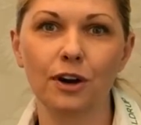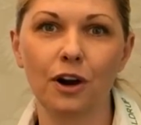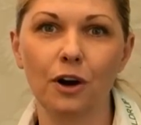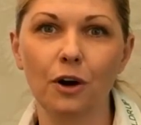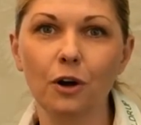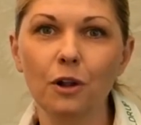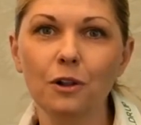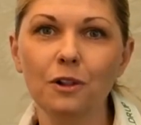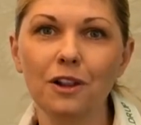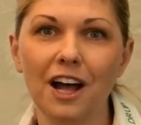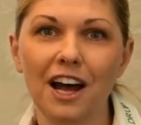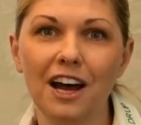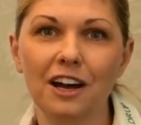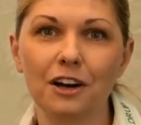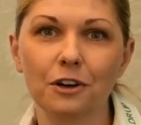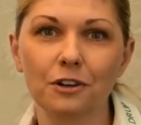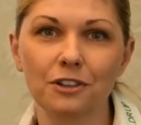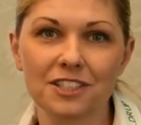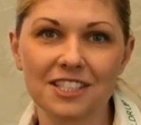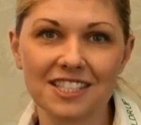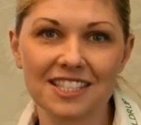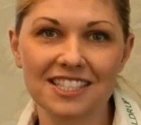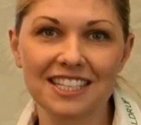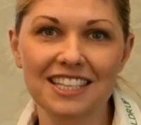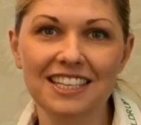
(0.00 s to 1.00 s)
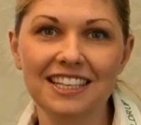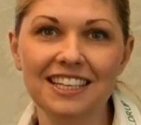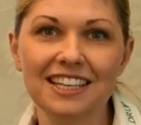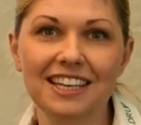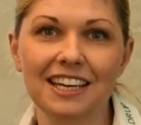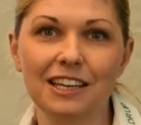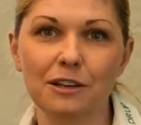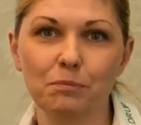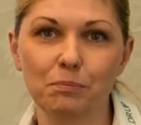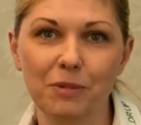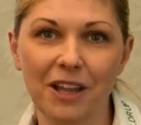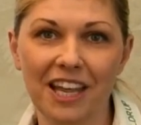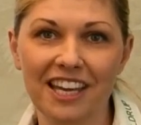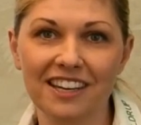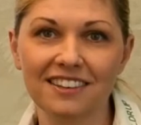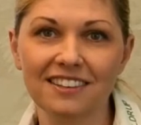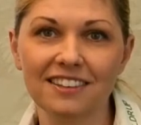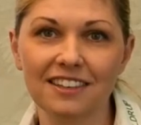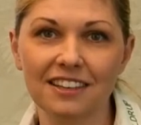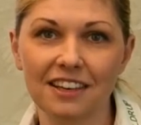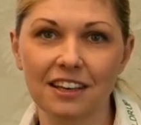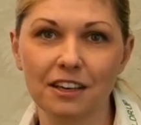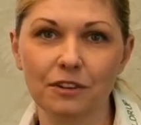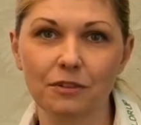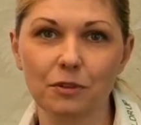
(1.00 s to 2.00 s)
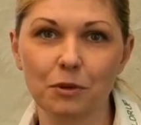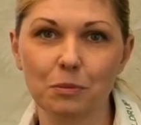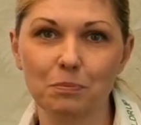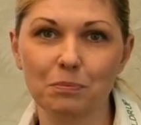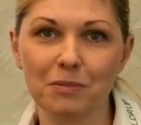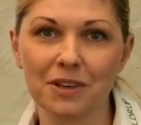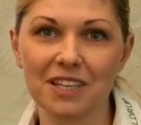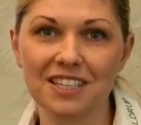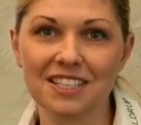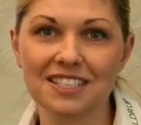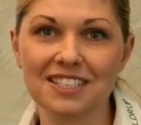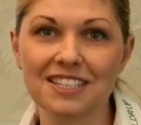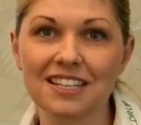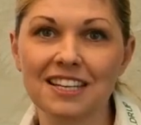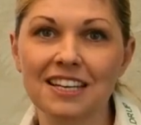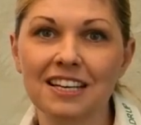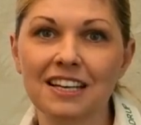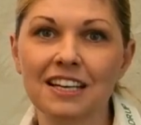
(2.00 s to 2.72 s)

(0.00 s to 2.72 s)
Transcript: all our seeding and planting equipment.